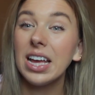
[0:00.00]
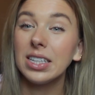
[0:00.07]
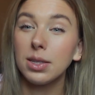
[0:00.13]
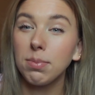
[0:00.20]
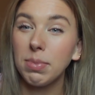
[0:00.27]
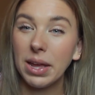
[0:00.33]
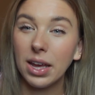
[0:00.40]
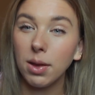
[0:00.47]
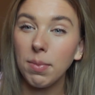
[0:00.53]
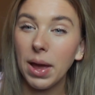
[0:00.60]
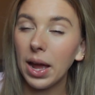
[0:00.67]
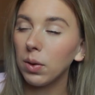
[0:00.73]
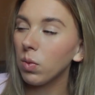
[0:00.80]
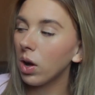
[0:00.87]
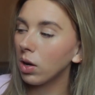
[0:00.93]
It's a Bink
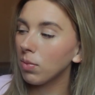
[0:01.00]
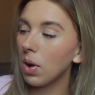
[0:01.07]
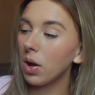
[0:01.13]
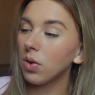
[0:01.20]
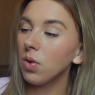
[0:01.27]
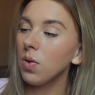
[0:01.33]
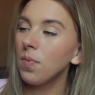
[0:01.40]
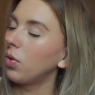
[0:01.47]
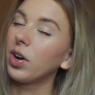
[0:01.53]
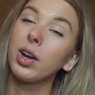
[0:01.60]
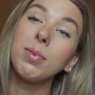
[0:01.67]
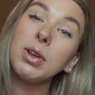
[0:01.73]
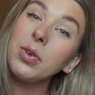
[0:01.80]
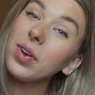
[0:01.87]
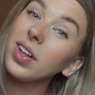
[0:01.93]
made water bottle. We're
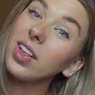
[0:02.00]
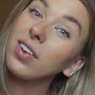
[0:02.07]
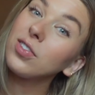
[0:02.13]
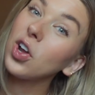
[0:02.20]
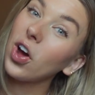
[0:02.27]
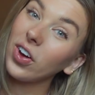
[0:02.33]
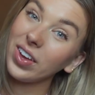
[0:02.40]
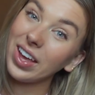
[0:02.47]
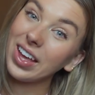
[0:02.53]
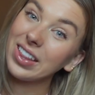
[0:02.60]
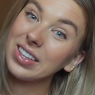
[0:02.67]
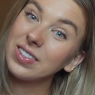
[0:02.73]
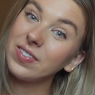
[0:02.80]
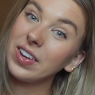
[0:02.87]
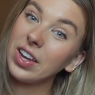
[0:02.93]
gonna be doing a lot of talking in
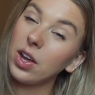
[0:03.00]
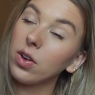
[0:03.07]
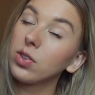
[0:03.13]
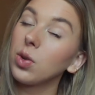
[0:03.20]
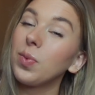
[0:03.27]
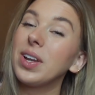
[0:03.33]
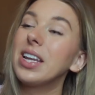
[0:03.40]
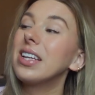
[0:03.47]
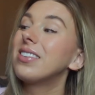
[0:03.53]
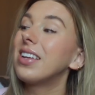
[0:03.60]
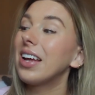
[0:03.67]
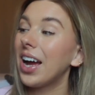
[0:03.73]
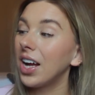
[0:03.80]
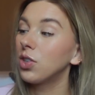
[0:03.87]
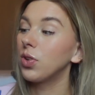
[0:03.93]
this video, so we need to
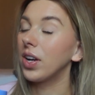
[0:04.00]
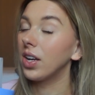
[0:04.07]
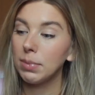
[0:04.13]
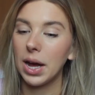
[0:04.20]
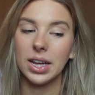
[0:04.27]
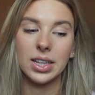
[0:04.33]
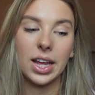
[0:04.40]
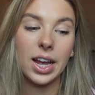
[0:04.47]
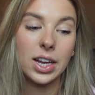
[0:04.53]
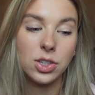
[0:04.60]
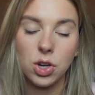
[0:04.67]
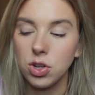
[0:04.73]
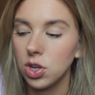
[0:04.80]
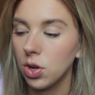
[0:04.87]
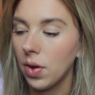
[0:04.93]
stay hydrated. But like I
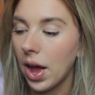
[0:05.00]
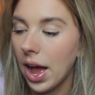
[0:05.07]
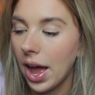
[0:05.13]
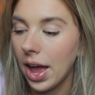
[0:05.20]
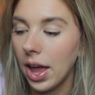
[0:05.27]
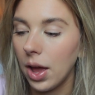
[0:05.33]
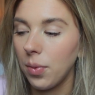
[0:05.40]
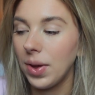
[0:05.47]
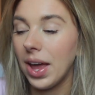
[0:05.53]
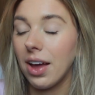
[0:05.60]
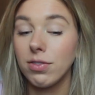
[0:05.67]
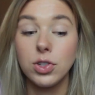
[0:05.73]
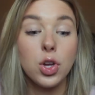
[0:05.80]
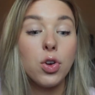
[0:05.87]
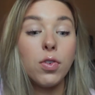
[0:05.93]
showed you, we
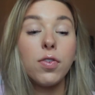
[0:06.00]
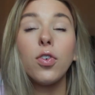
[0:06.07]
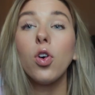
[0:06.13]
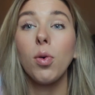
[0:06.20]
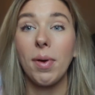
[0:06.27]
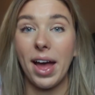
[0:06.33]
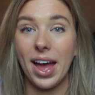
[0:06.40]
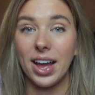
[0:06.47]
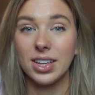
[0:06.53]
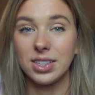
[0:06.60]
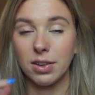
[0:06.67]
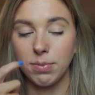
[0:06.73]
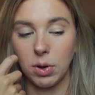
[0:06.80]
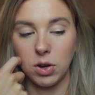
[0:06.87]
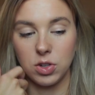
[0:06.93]
have 2 full bags
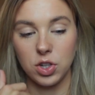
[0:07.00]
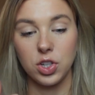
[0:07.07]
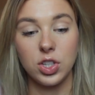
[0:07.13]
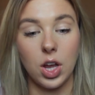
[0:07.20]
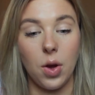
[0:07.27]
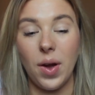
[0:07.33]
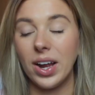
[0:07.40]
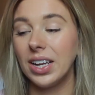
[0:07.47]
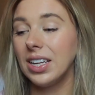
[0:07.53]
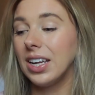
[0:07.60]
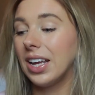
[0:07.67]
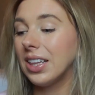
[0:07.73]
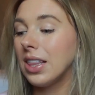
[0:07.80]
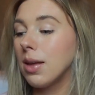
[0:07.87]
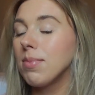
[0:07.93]
of merch. So I need to
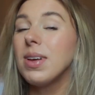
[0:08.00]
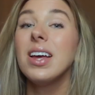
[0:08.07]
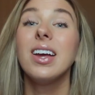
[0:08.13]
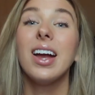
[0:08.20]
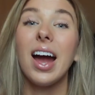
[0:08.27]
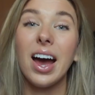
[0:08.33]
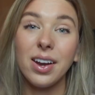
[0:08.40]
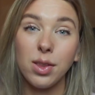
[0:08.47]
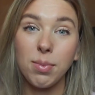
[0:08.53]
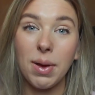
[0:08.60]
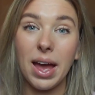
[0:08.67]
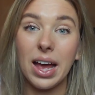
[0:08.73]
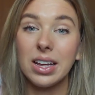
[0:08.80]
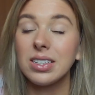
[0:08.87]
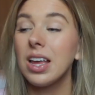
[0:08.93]
get them out of the
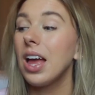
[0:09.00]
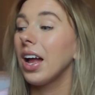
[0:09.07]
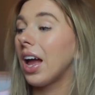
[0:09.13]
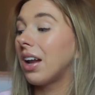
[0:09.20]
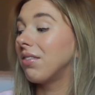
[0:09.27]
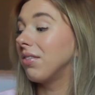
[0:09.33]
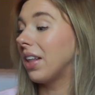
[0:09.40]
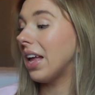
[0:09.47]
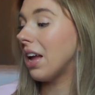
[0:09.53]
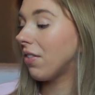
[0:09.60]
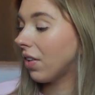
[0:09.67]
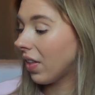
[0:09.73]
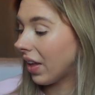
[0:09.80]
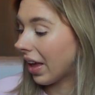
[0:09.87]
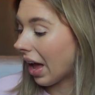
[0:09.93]
bags, kind of lay
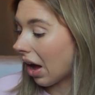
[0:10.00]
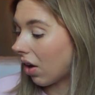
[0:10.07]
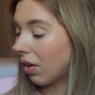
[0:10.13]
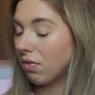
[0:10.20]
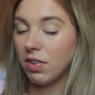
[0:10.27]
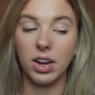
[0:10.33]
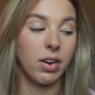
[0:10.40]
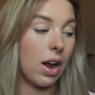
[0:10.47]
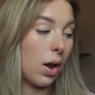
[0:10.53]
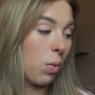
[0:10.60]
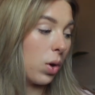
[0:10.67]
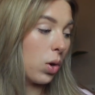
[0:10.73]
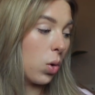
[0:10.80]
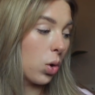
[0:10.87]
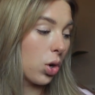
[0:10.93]
everything out and figure out
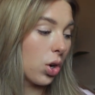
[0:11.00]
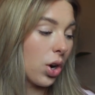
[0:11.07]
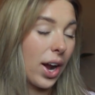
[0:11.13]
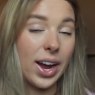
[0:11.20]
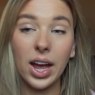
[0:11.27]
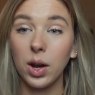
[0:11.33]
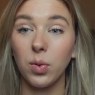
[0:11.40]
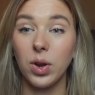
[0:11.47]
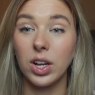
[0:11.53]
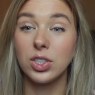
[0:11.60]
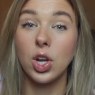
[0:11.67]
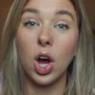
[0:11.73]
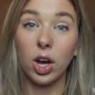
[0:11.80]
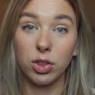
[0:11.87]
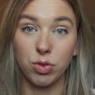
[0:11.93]
what order. I kind of want
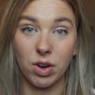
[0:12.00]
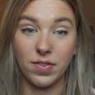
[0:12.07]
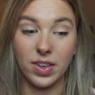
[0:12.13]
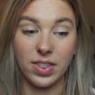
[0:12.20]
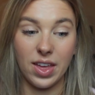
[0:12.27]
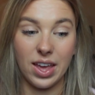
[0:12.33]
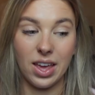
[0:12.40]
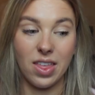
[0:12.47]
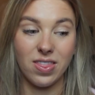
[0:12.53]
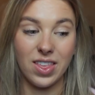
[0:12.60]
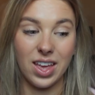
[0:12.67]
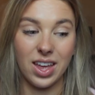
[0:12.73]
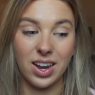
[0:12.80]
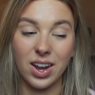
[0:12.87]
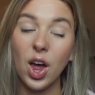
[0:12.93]
to talk through everything, and
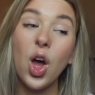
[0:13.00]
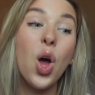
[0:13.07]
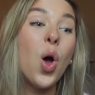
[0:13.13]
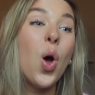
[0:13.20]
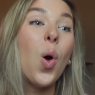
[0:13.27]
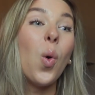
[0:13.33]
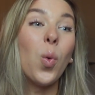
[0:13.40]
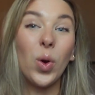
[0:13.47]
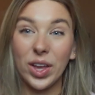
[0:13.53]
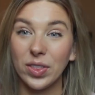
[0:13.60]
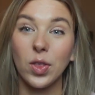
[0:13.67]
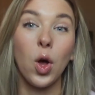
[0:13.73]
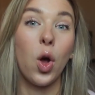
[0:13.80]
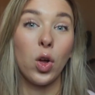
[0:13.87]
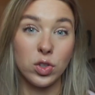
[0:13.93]
then we'll
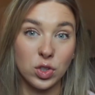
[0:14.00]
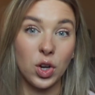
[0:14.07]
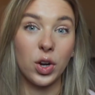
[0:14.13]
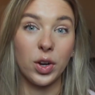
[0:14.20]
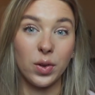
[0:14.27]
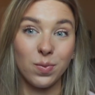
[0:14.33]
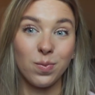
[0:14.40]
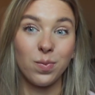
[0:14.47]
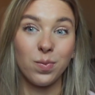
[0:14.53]
get the haul started.